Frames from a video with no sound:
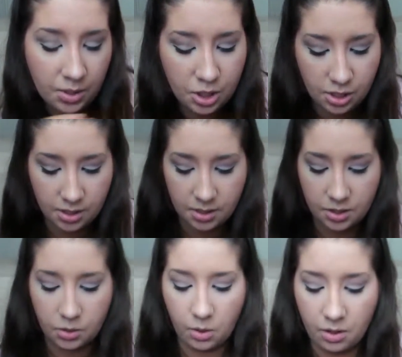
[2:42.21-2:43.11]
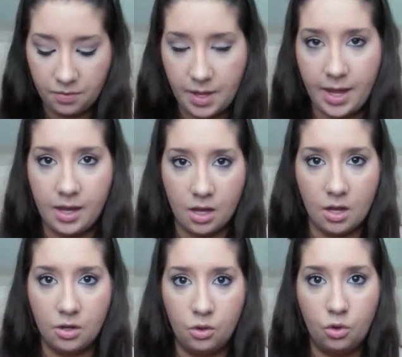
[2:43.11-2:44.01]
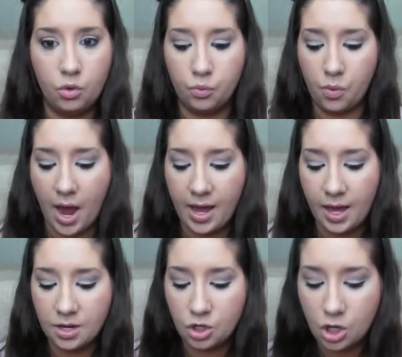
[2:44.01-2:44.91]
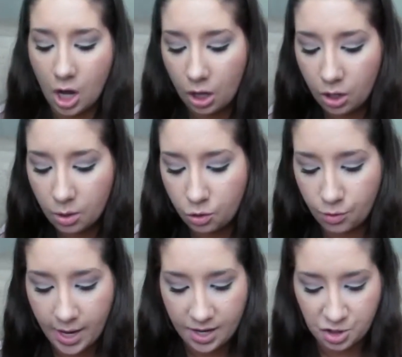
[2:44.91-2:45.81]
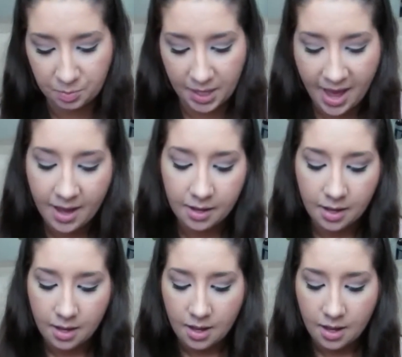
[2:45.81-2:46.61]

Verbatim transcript: which is sort of like a grayish color, grayish black.